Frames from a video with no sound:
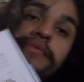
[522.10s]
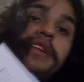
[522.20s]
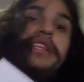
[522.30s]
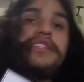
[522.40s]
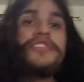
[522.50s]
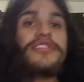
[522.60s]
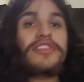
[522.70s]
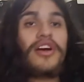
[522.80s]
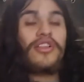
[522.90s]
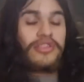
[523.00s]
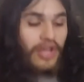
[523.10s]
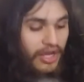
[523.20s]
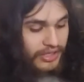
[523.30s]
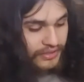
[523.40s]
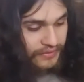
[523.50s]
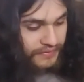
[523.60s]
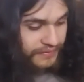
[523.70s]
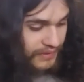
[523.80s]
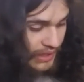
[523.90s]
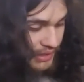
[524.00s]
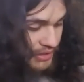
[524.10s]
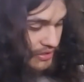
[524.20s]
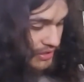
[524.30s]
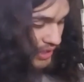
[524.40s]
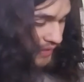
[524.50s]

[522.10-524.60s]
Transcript: Just really just a lot of, like,